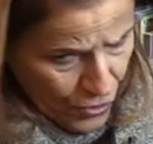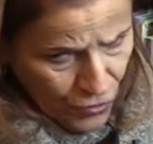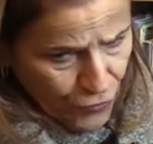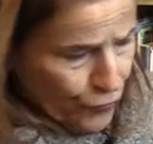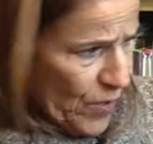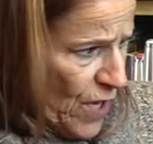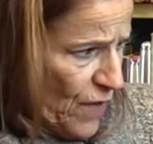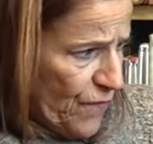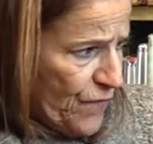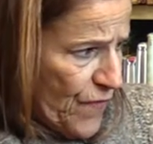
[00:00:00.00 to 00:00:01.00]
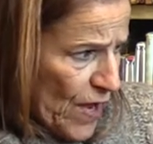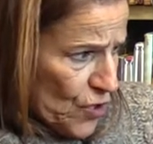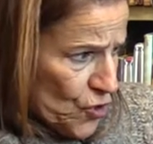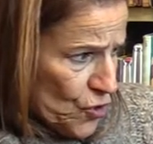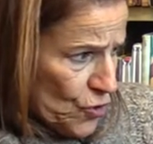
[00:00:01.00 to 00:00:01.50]
Three
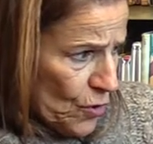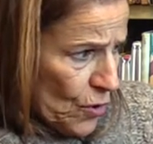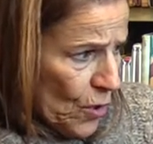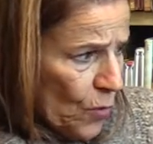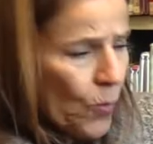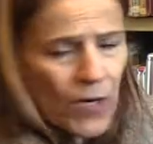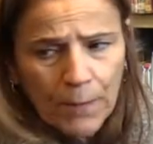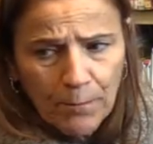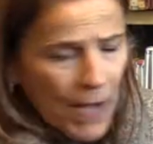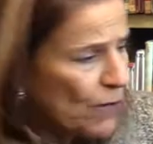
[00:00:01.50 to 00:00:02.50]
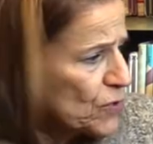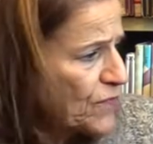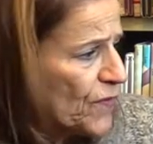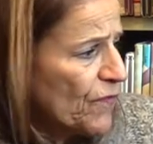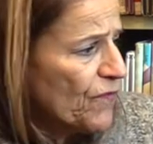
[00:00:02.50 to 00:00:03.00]
fish! What a
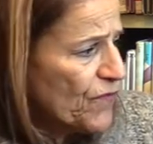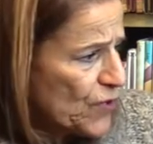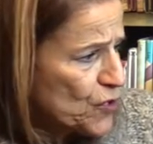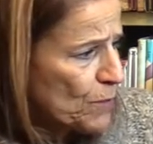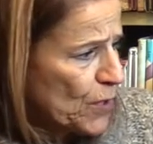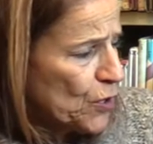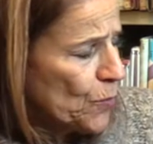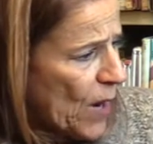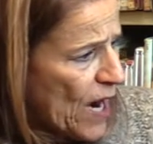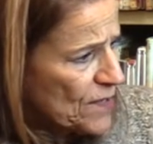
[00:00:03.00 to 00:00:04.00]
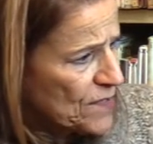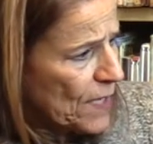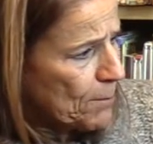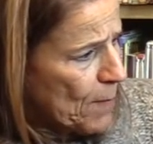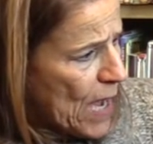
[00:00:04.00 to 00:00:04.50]
bountiful fisherman you are,
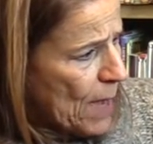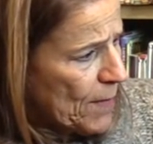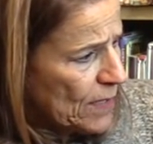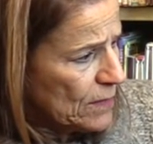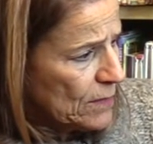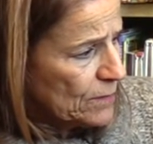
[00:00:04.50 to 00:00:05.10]
said Mamma.